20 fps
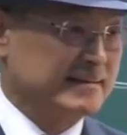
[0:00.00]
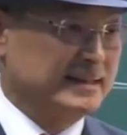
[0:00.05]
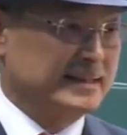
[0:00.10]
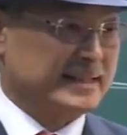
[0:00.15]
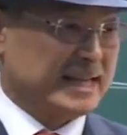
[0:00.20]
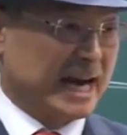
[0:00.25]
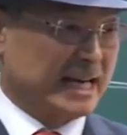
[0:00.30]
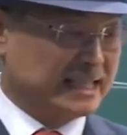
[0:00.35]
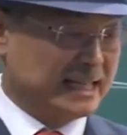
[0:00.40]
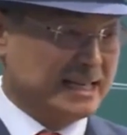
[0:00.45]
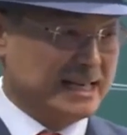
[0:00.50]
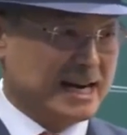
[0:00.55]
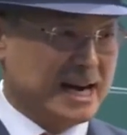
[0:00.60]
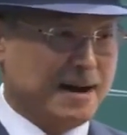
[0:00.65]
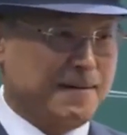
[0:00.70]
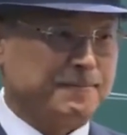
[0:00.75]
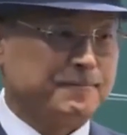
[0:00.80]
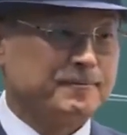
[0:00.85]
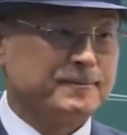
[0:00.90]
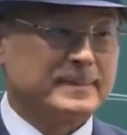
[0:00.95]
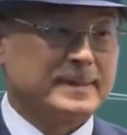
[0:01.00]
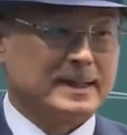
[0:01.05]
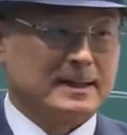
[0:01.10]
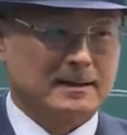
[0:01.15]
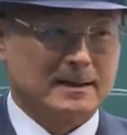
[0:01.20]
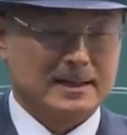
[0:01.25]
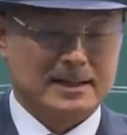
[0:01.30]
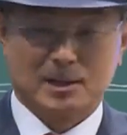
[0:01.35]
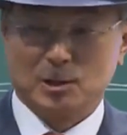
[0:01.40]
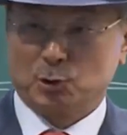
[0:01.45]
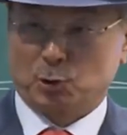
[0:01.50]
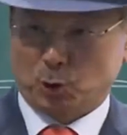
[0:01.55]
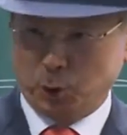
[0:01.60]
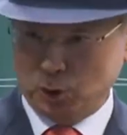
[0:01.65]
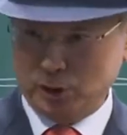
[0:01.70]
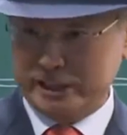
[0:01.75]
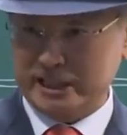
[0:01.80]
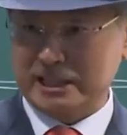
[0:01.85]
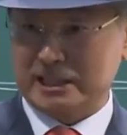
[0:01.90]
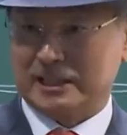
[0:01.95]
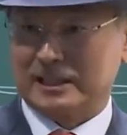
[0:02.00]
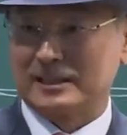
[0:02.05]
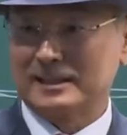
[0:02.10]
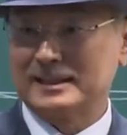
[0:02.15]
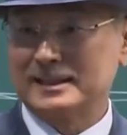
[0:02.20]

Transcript: should have been taught in school.